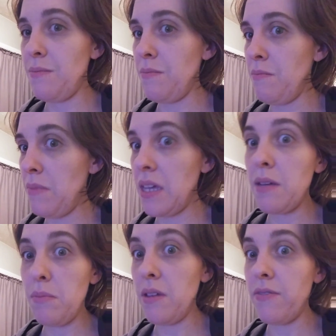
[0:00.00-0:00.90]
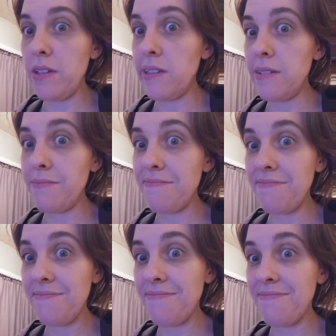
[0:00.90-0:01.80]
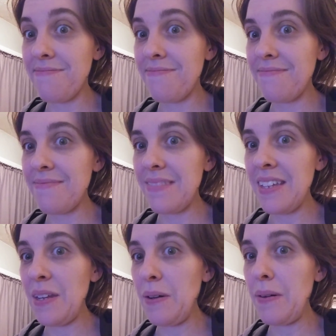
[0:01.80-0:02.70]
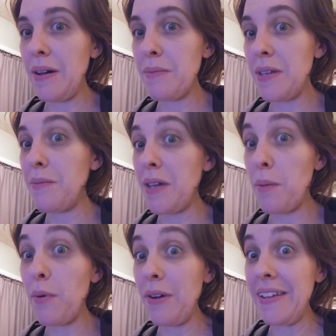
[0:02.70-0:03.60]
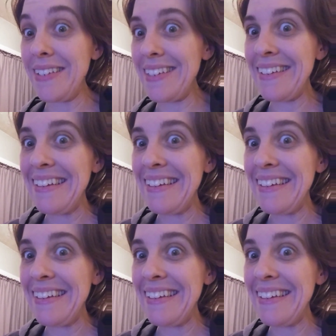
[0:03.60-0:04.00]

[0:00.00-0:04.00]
make it be a villain. You know, I'm going to make a point.